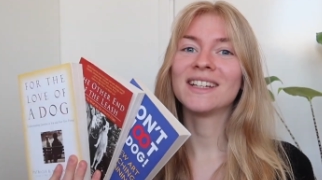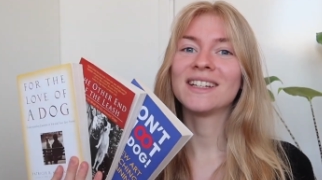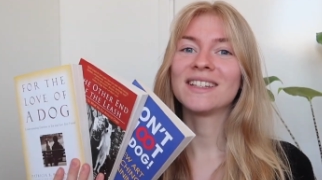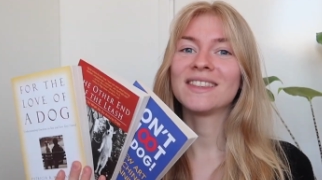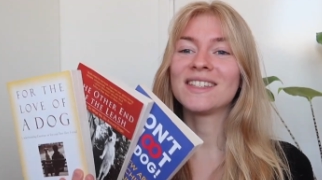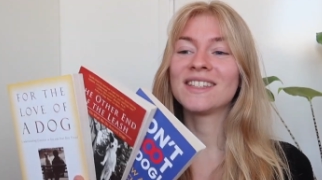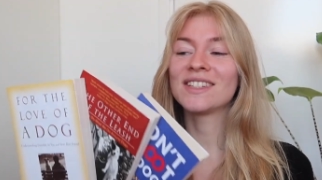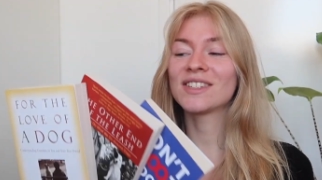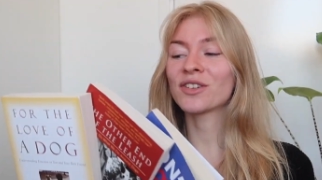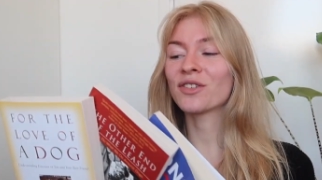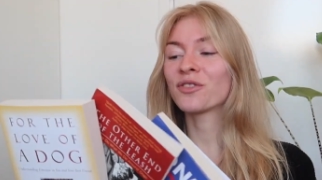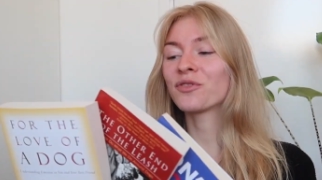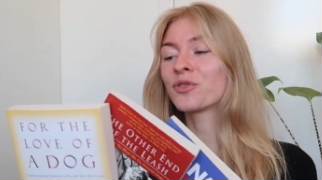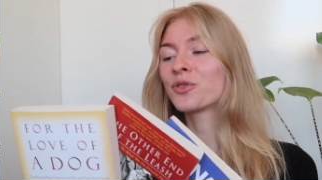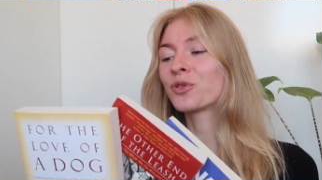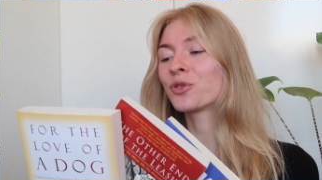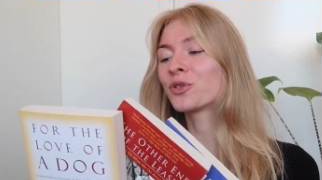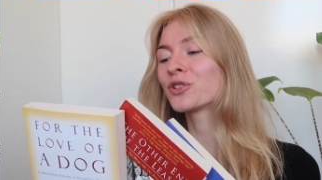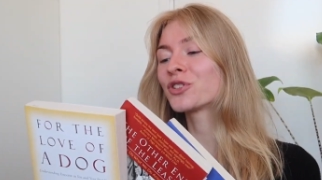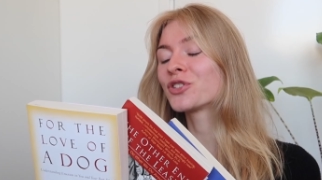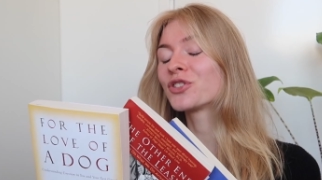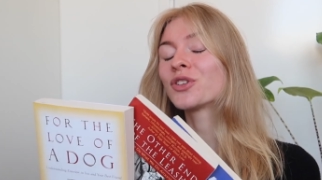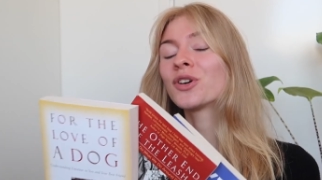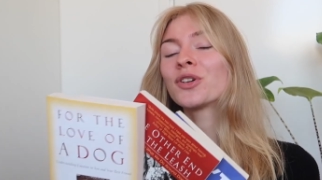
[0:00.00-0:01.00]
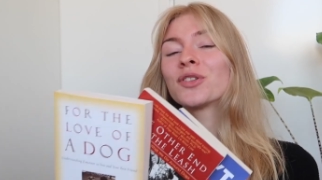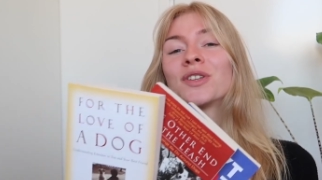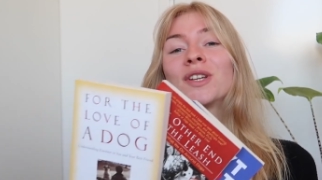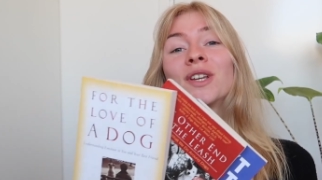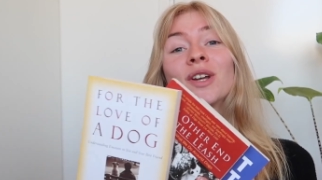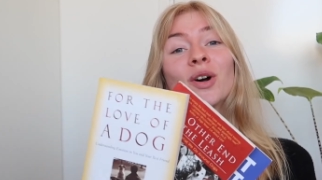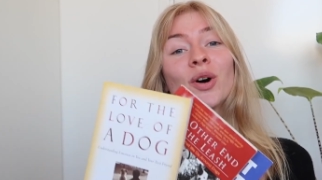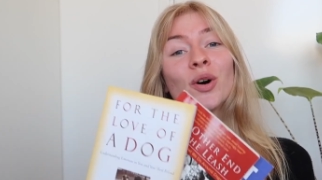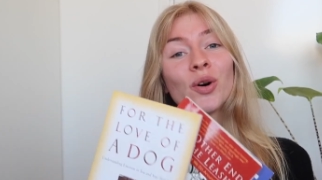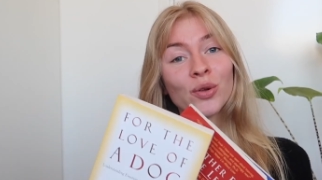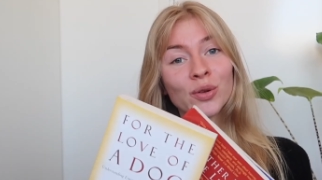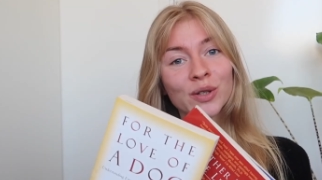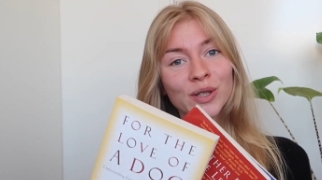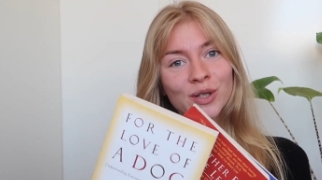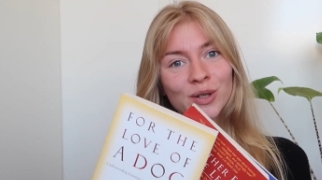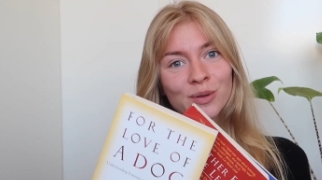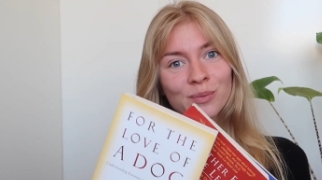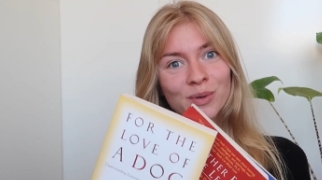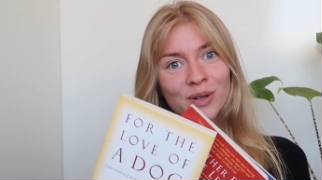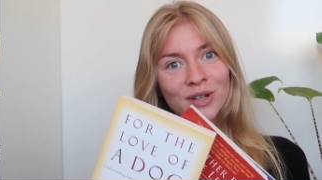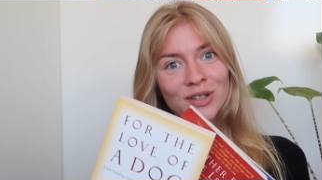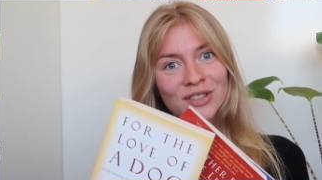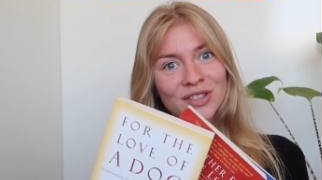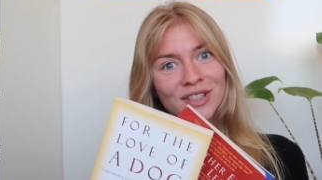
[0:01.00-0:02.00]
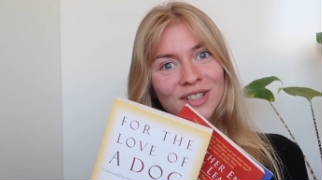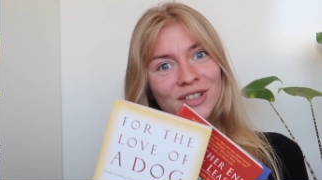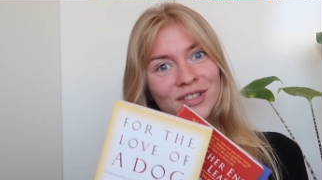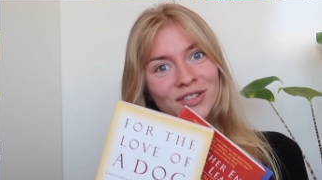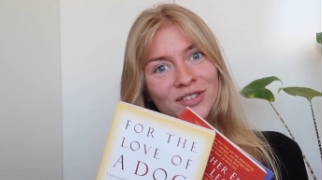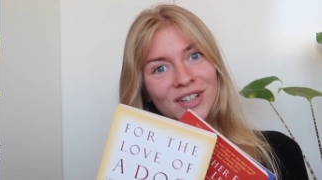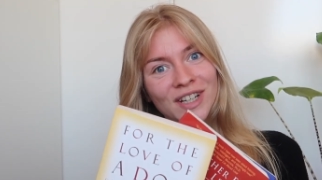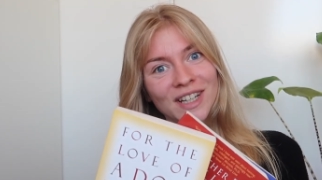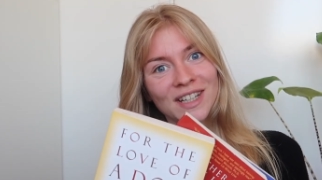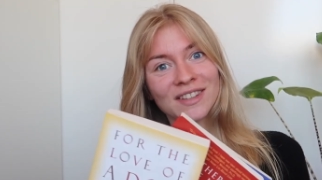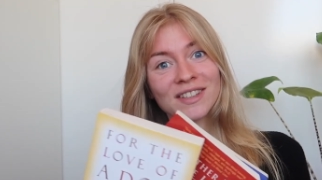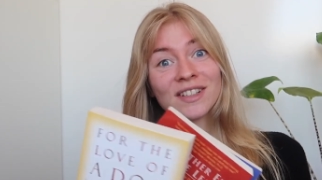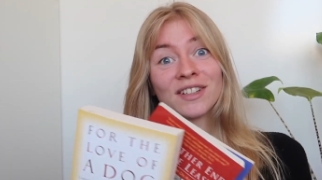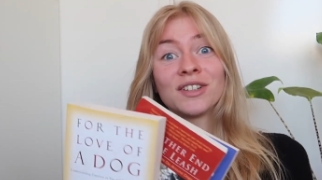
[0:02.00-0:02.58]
these are of course not the only good books you can read.